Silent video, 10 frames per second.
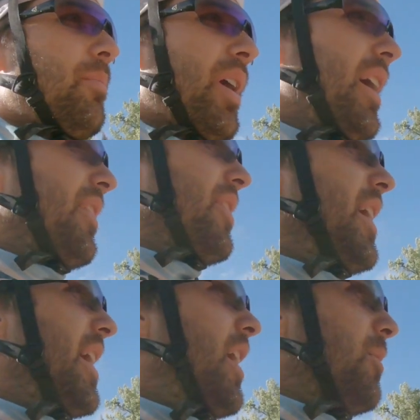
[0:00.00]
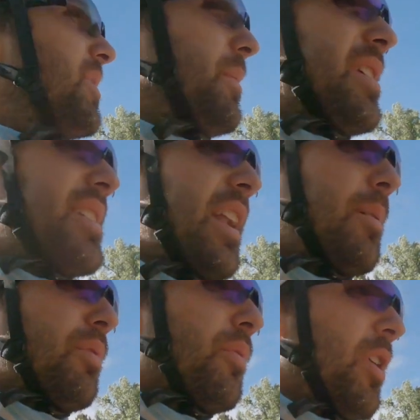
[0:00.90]
But they helped get me set
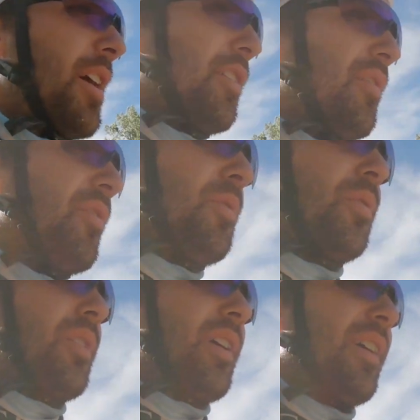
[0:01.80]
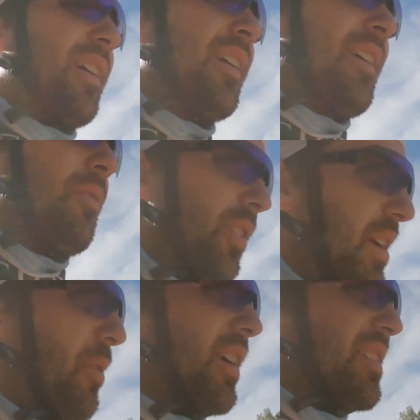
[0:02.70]
up with water, food. Well,
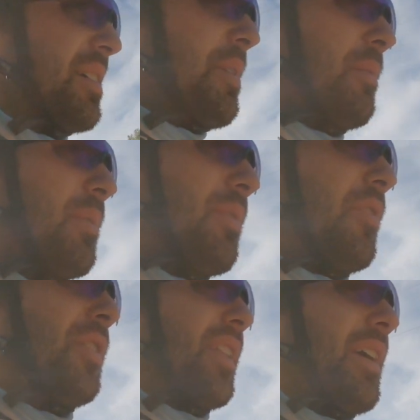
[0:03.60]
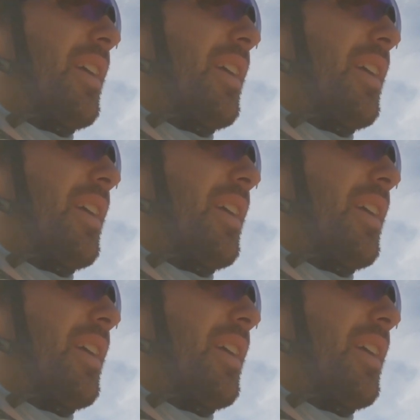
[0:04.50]
they were going to set me up with food.